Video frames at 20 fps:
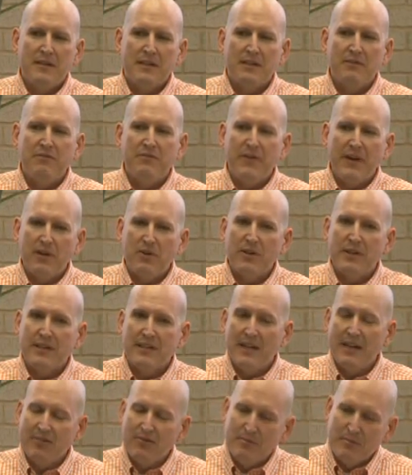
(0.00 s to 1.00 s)

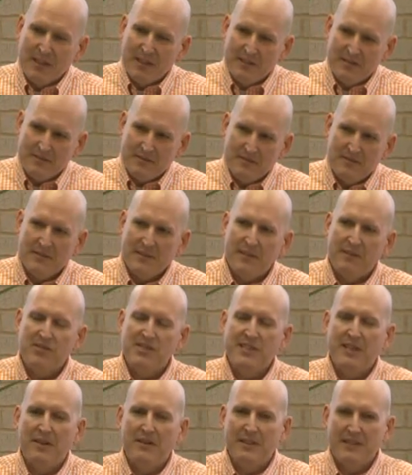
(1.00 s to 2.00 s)
Confederate government of
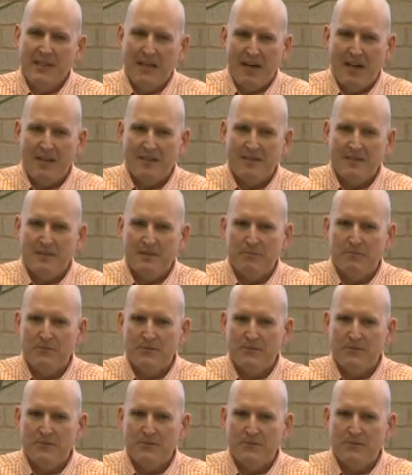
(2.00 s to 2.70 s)
selling cotton